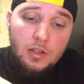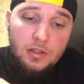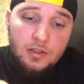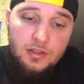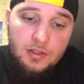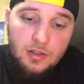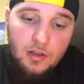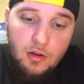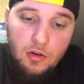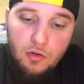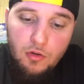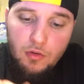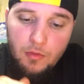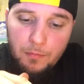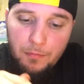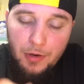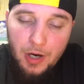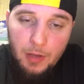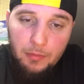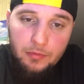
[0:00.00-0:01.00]
So
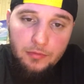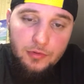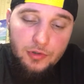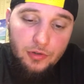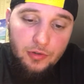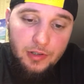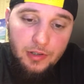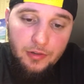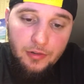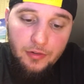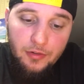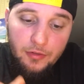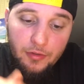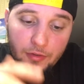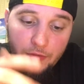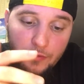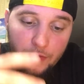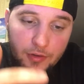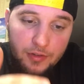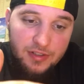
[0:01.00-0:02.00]
problem drinker
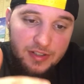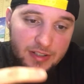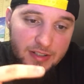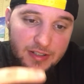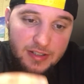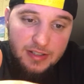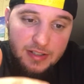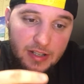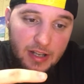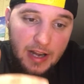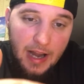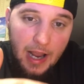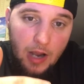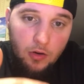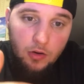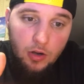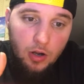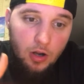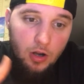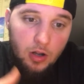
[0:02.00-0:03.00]
versus an
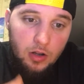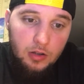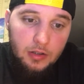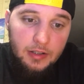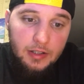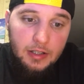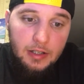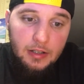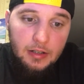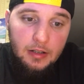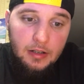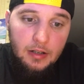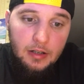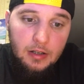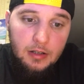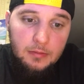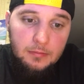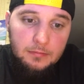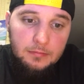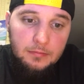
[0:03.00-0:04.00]
alcoholic,
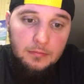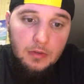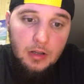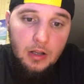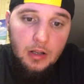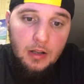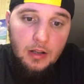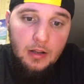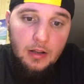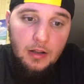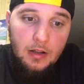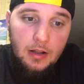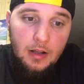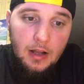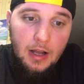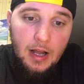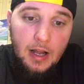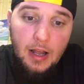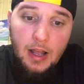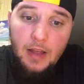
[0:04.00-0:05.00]
um,
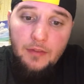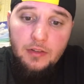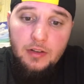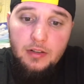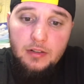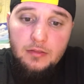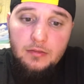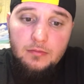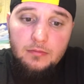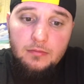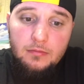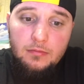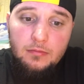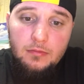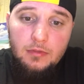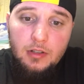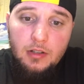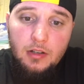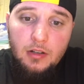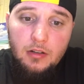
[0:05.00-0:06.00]
I haven't,
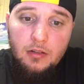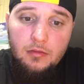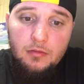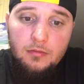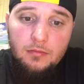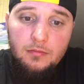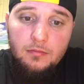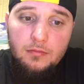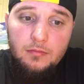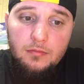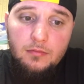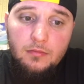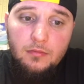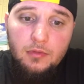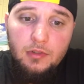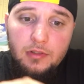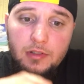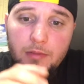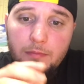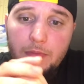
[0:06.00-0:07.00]
you know,
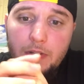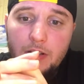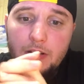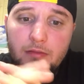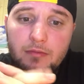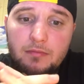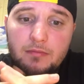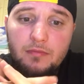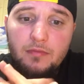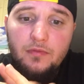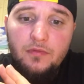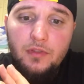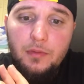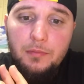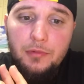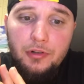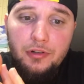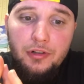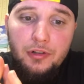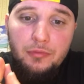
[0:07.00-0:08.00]
really been
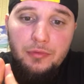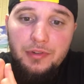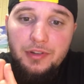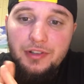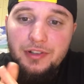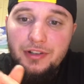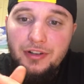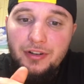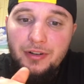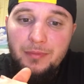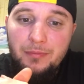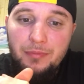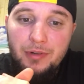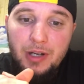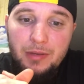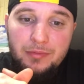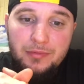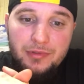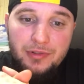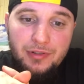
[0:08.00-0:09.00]
familiar with the term
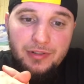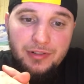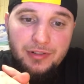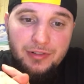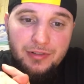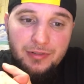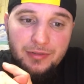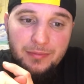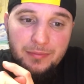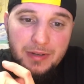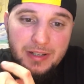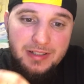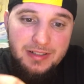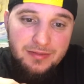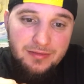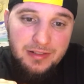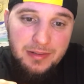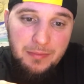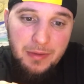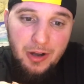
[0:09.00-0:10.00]
problem drinker
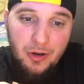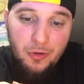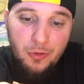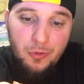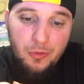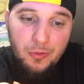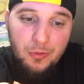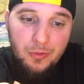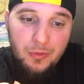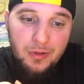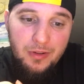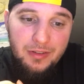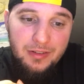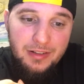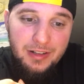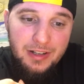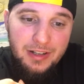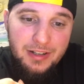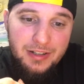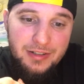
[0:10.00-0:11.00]
basically my whole
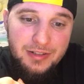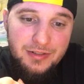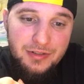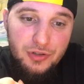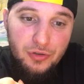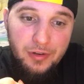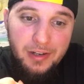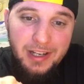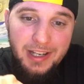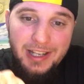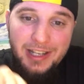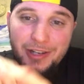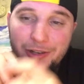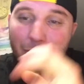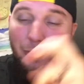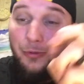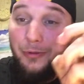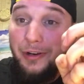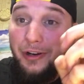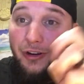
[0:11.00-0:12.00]
uh, drinking
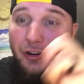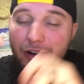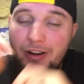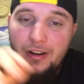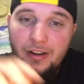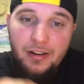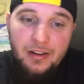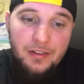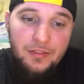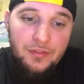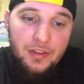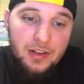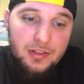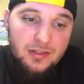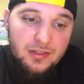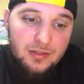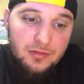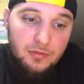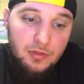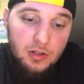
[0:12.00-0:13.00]
career, if that's
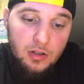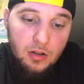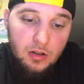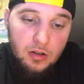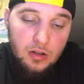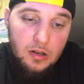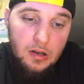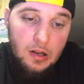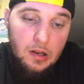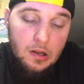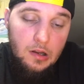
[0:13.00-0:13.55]
what you want to call it.